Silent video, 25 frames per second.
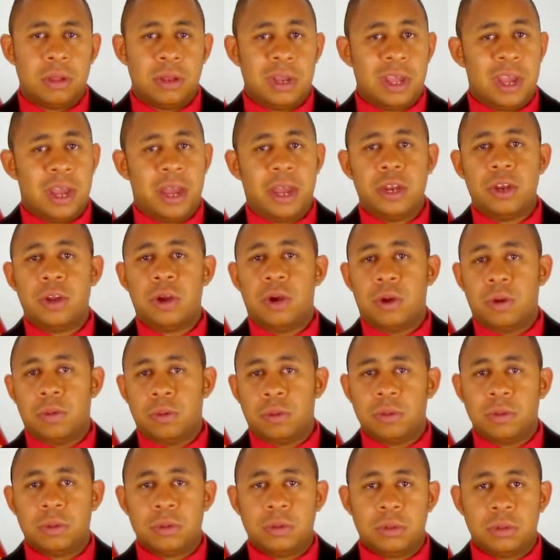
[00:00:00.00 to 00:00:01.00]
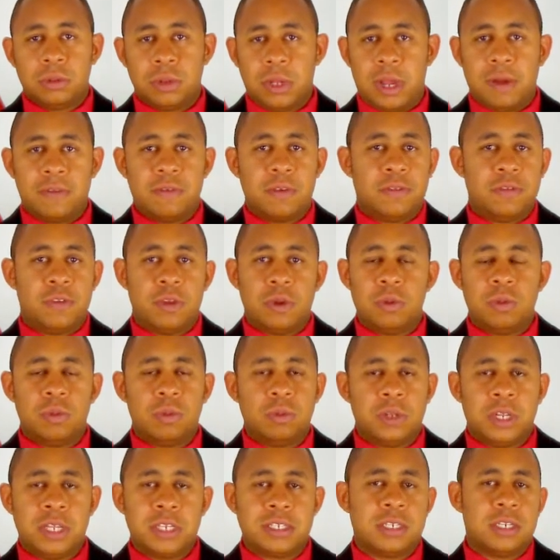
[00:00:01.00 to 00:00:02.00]
Now I know, if you
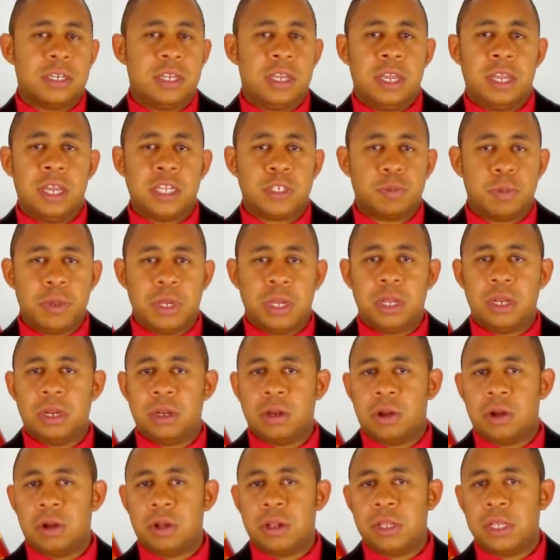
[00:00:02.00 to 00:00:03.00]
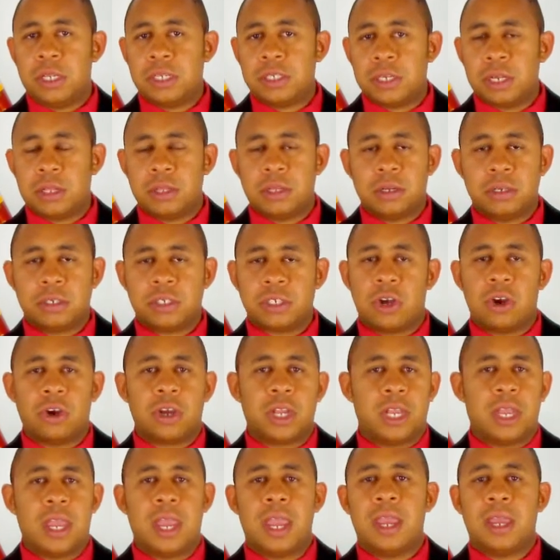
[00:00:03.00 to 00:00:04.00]
listen to ESPN and all these other
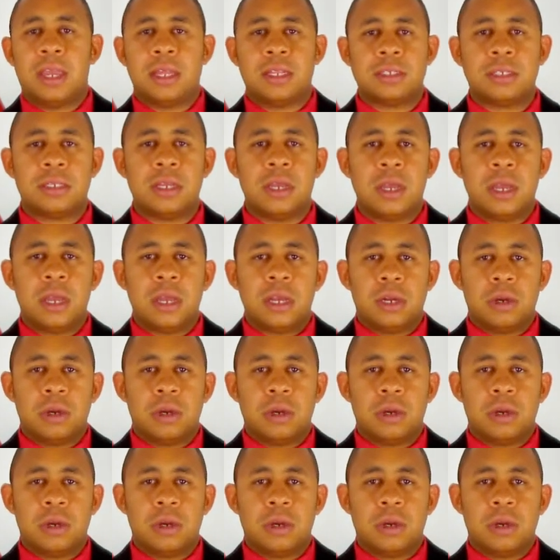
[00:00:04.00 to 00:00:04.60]
talking heads,